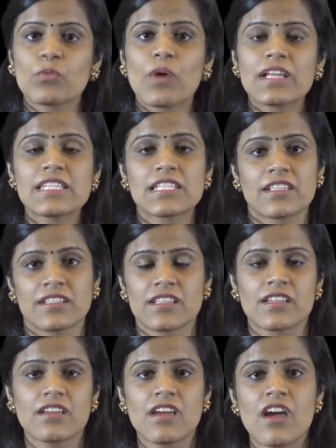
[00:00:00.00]
In one
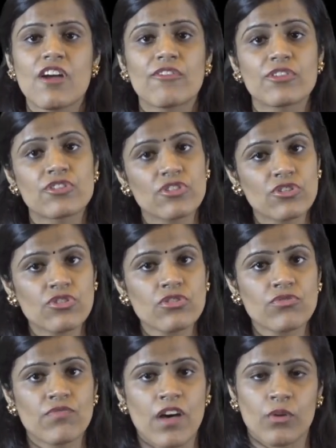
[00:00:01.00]
study,
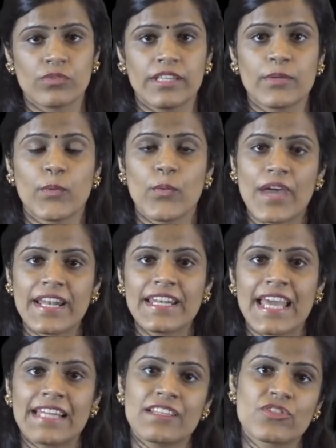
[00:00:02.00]
researchers found that
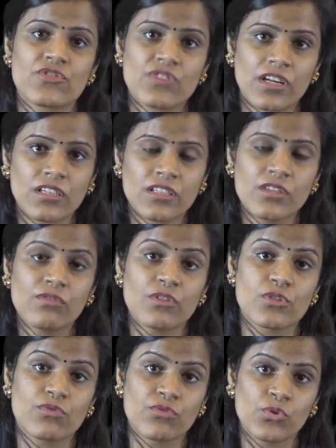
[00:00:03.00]
when an instructor
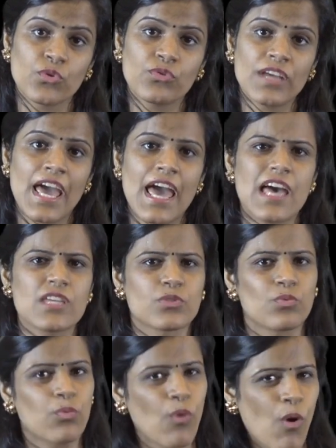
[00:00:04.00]
was viewed
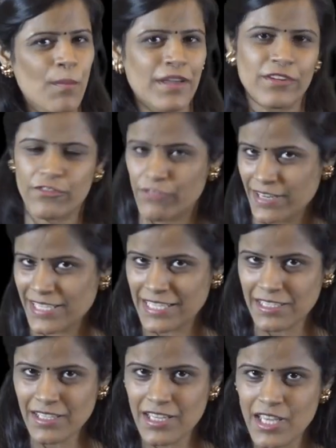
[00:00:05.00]
as warm and
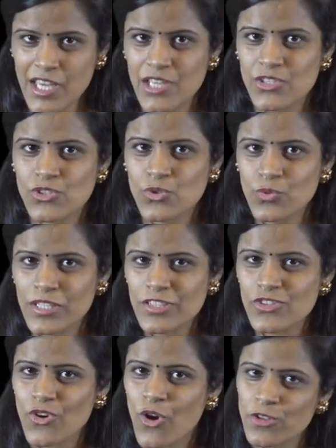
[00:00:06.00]
friendly,
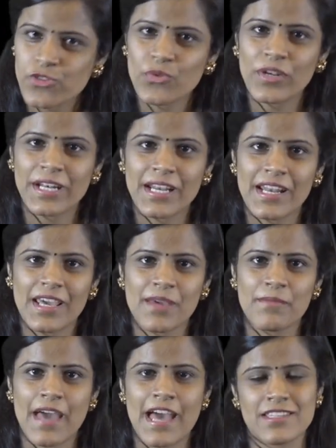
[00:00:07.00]
students also rated
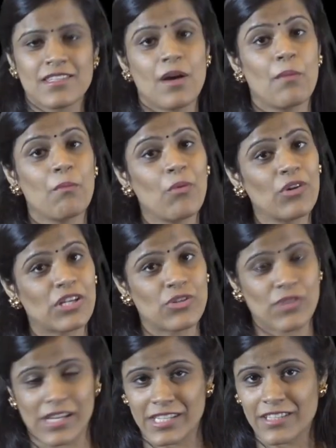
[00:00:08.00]
him as more
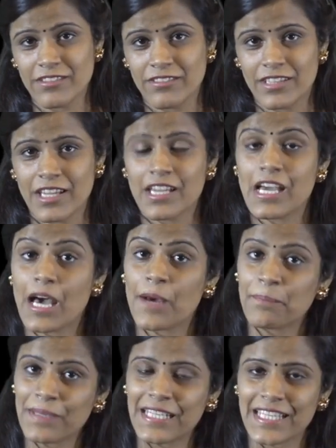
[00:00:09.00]
attractive,
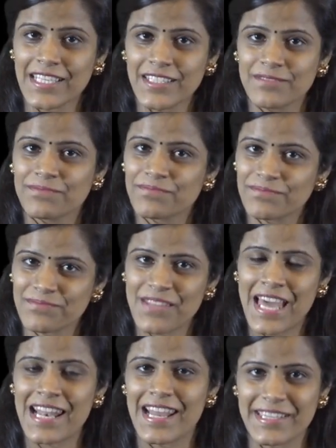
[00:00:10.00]
appealing,
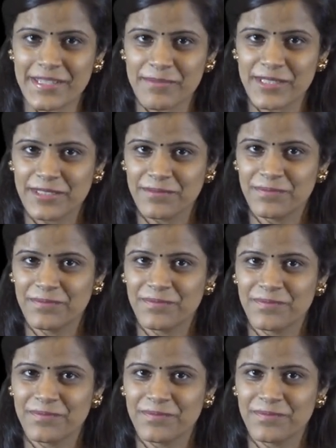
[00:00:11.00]
and likable.